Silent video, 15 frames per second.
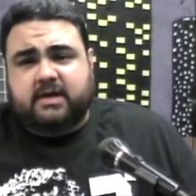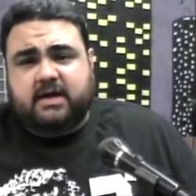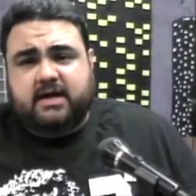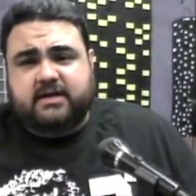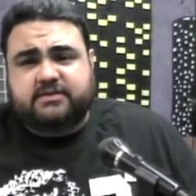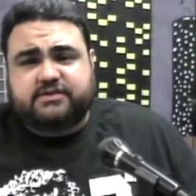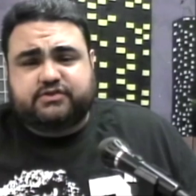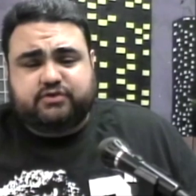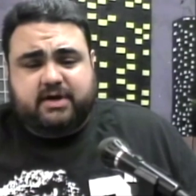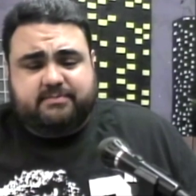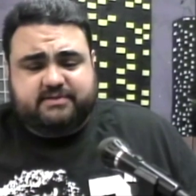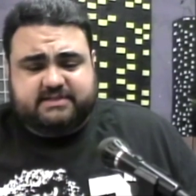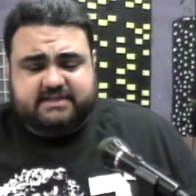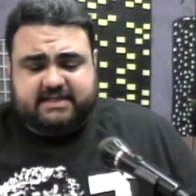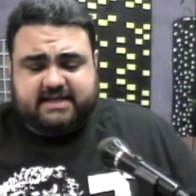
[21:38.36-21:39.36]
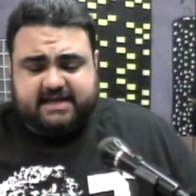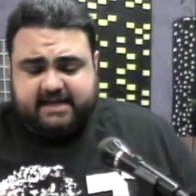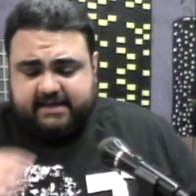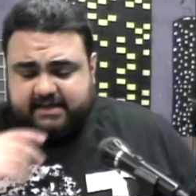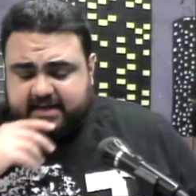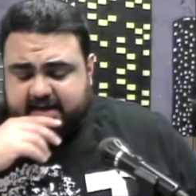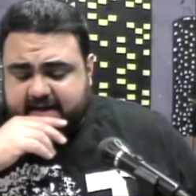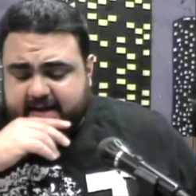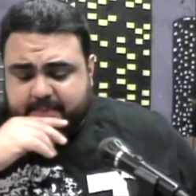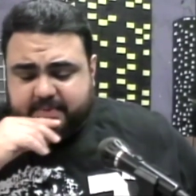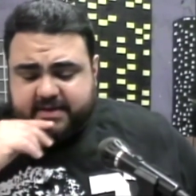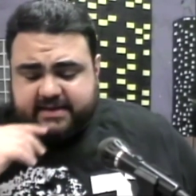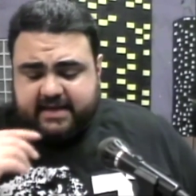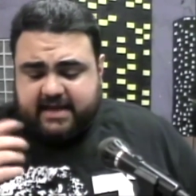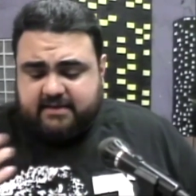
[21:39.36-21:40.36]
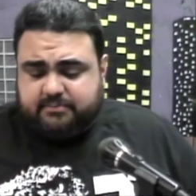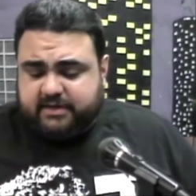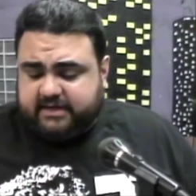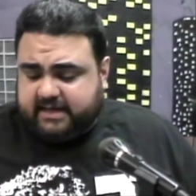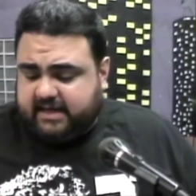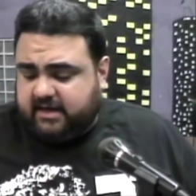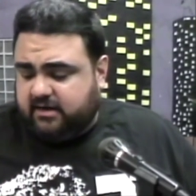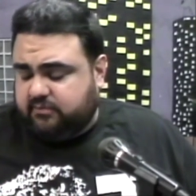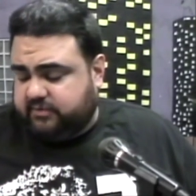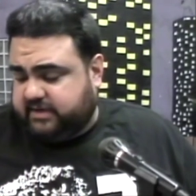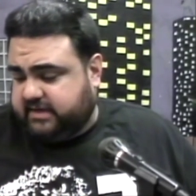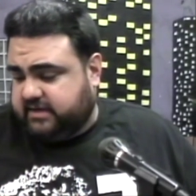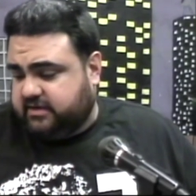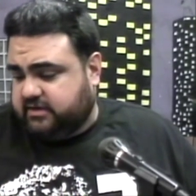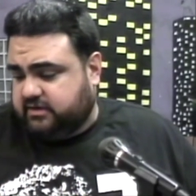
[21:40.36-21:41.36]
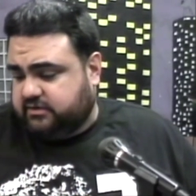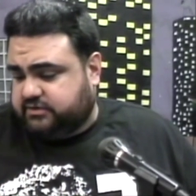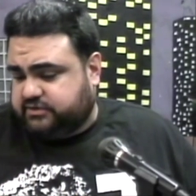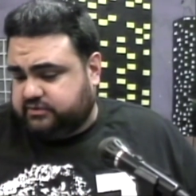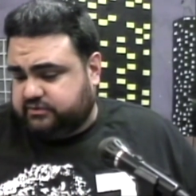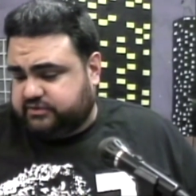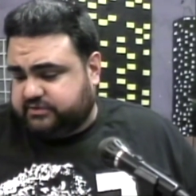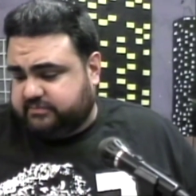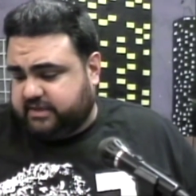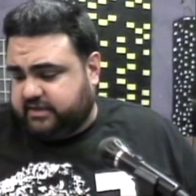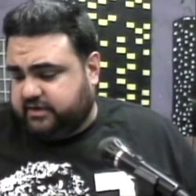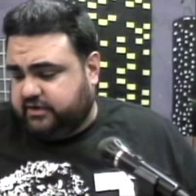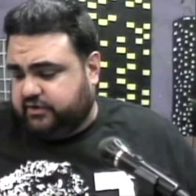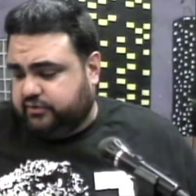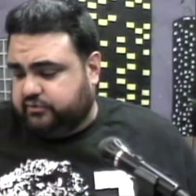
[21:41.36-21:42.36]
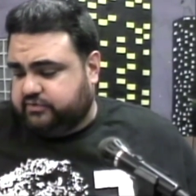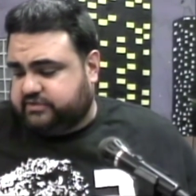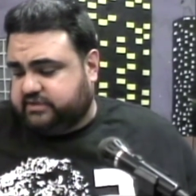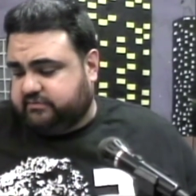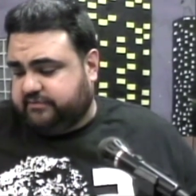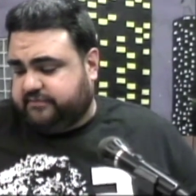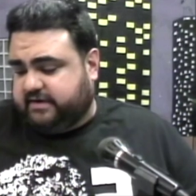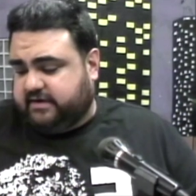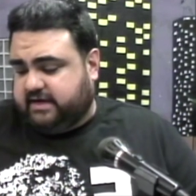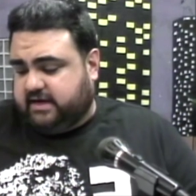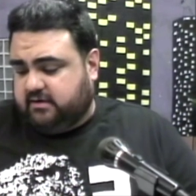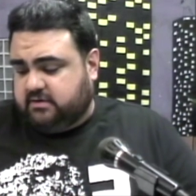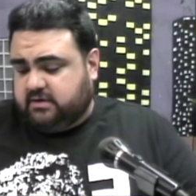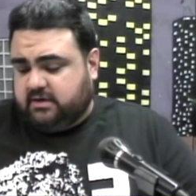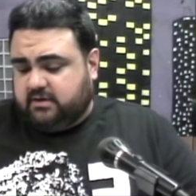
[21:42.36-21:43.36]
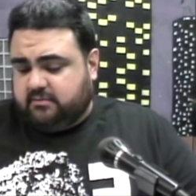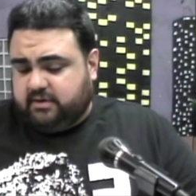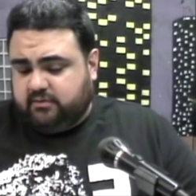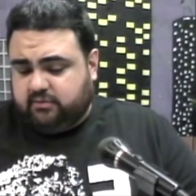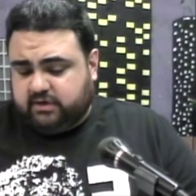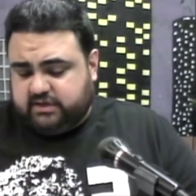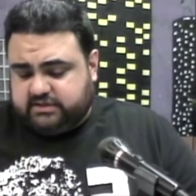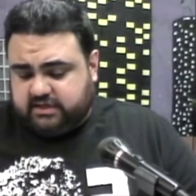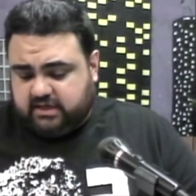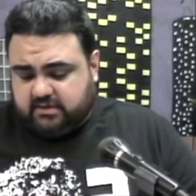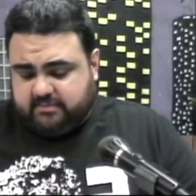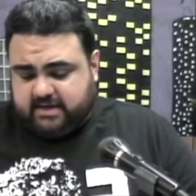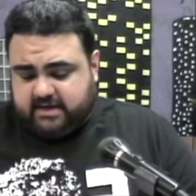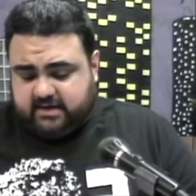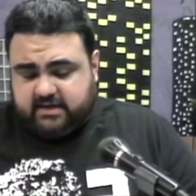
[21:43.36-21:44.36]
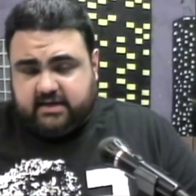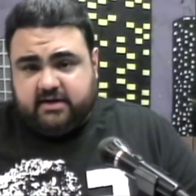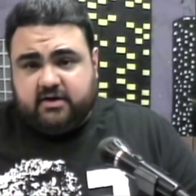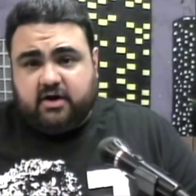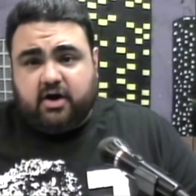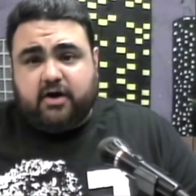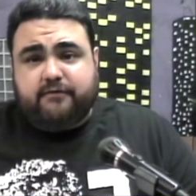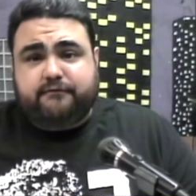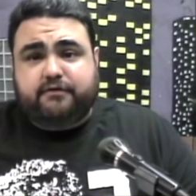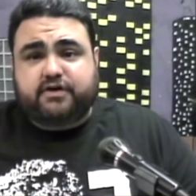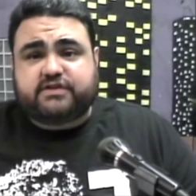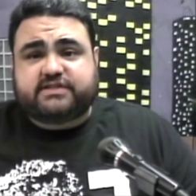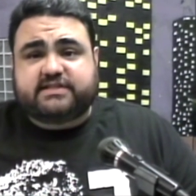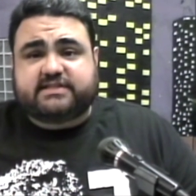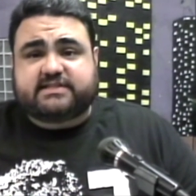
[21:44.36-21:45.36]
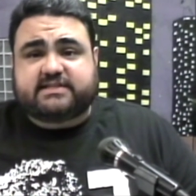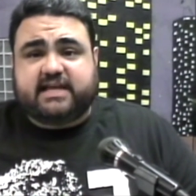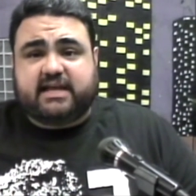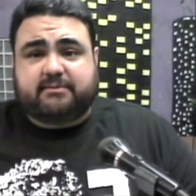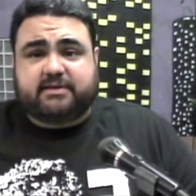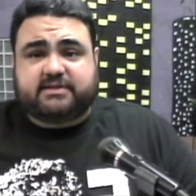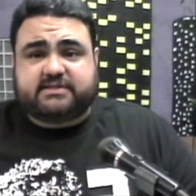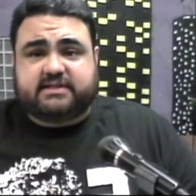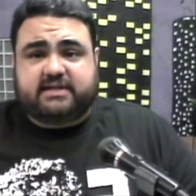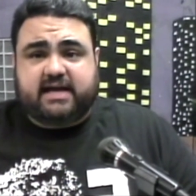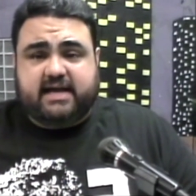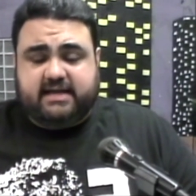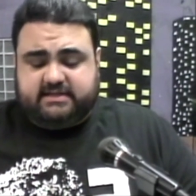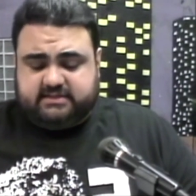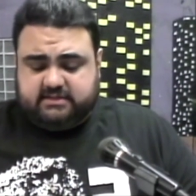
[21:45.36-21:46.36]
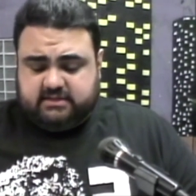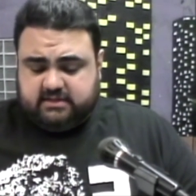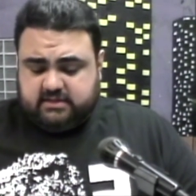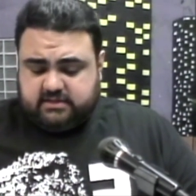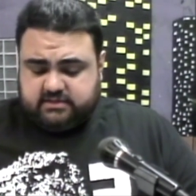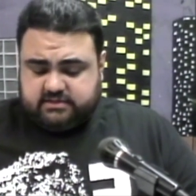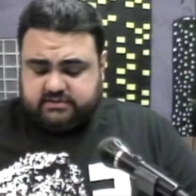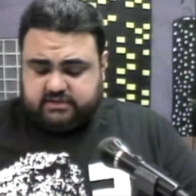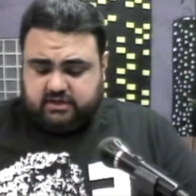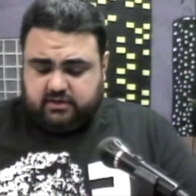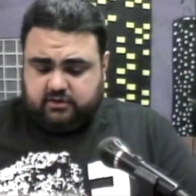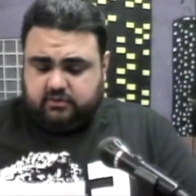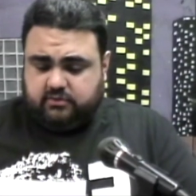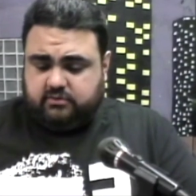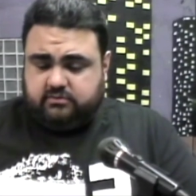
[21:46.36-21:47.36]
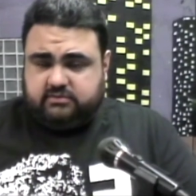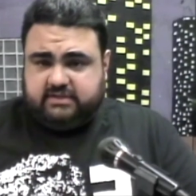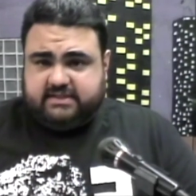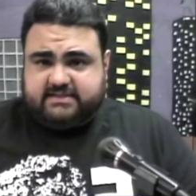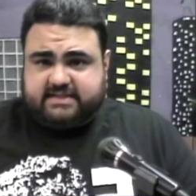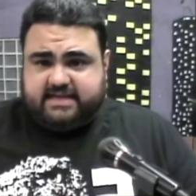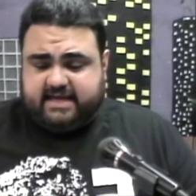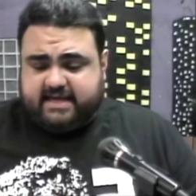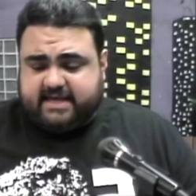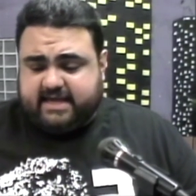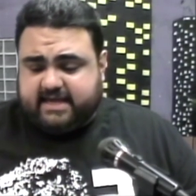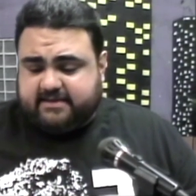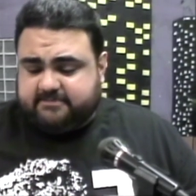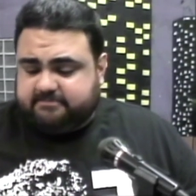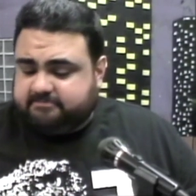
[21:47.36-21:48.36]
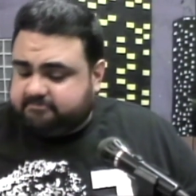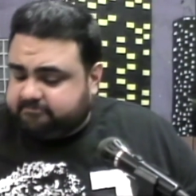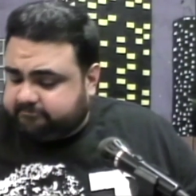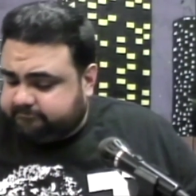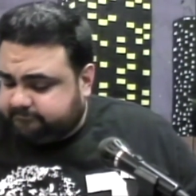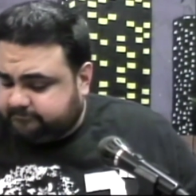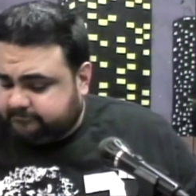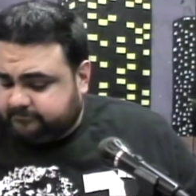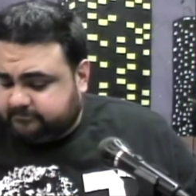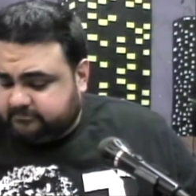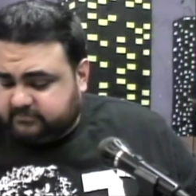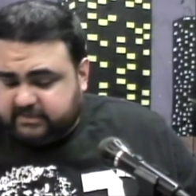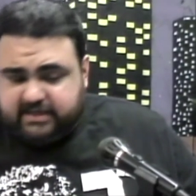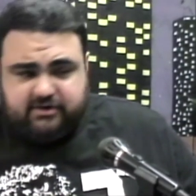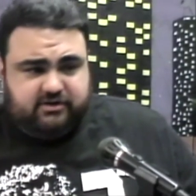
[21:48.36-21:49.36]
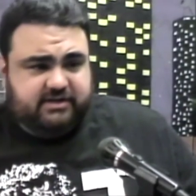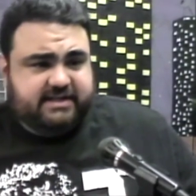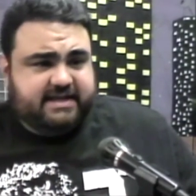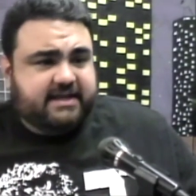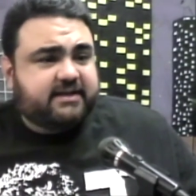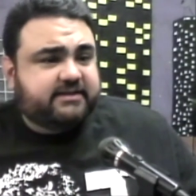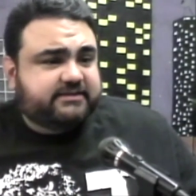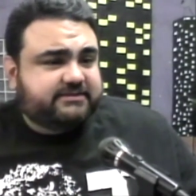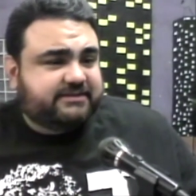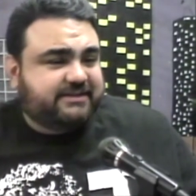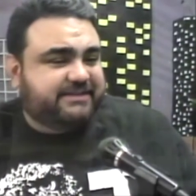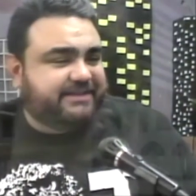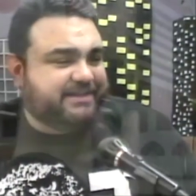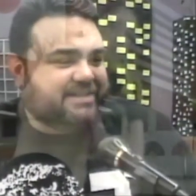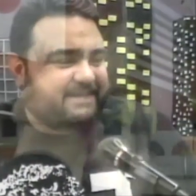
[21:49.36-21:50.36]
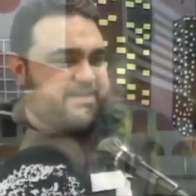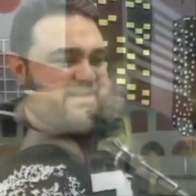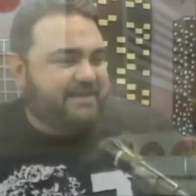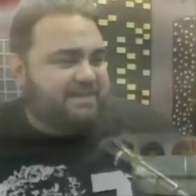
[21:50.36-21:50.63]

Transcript: just drop us a line. But now we got to go to some other news that we found out. But we're going to talk about it in our Versus segment tonight. So let's kick it. Literally. Get it?